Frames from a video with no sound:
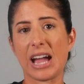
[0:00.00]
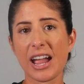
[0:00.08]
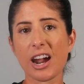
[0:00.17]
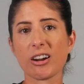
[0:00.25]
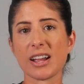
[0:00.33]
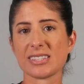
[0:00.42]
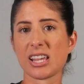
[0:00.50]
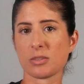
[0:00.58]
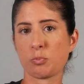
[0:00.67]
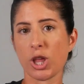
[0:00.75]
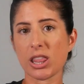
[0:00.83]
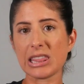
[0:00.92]
IRS has
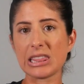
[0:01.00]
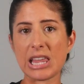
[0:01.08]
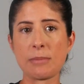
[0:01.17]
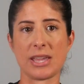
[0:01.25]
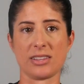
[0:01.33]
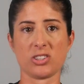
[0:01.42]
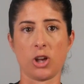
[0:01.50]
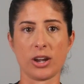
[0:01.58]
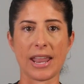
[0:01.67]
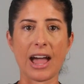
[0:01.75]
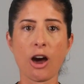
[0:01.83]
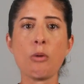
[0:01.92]
put limits
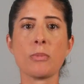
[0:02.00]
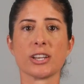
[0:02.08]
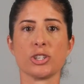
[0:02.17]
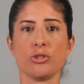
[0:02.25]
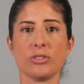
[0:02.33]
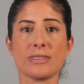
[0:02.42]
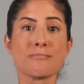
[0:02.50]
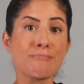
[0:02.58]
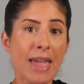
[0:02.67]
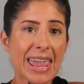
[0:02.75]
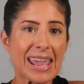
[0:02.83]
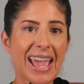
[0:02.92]
on how much you can
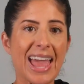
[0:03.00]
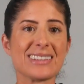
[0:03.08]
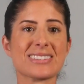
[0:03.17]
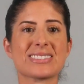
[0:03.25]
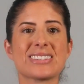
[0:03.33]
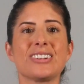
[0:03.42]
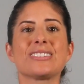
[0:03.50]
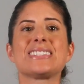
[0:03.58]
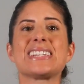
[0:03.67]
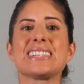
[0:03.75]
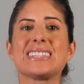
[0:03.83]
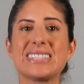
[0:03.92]
make and still
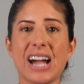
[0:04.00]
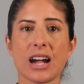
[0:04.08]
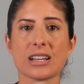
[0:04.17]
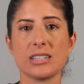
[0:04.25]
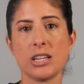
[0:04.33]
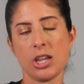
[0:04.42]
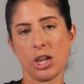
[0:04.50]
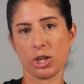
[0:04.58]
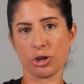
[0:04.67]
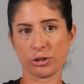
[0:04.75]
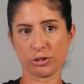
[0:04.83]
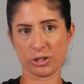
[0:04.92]
deduct
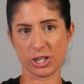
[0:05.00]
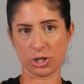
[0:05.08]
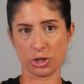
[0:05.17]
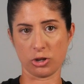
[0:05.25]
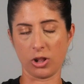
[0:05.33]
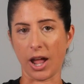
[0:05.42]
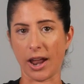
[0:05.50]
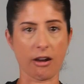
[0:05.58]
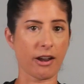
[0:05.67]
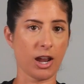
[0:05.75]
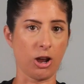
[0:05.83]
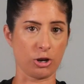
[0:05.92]
your traditional
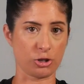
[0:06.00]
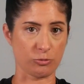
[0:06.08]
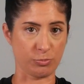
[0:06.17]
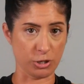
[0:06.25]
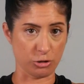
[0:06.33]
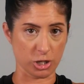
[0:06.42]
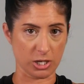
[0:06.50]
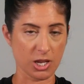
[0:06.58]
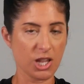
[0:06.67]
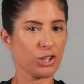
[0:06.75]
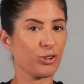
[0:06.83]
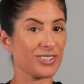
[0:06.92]
IRA contribution.
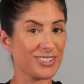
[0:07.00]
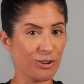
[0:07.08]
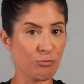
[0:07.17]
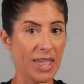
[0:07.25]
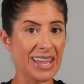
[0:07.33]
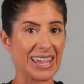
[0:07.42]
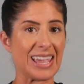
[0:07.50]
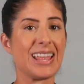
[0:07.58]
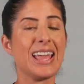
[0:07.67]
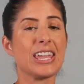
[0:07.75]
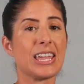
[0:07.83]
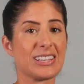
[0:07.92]
You can still make it.
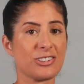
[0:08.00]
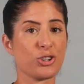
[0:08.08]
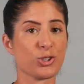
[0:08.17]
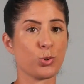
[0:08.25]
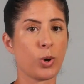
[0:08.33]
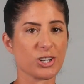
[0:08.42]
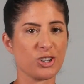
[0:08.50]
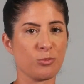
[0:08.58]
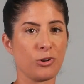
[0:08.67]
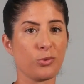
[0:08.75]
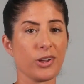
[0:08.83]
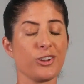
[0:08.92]
It's just
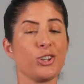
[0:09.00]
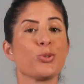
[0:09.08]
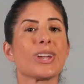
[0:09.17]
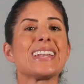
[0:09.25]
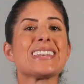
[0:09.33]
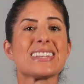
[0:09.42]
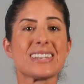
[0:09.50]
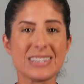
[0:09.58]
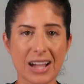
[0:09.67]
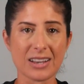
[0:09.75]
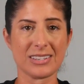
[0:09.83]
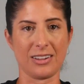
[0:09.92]
questionable whether you can
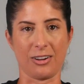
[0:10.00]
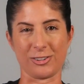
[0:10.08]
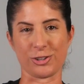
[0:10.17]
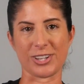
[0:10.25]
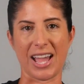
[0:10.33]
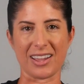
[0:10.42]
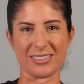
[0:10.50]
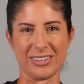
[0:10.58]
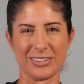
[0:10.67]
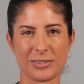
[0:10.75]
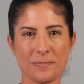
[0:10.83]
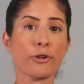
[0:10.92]
deduct it on your taxes.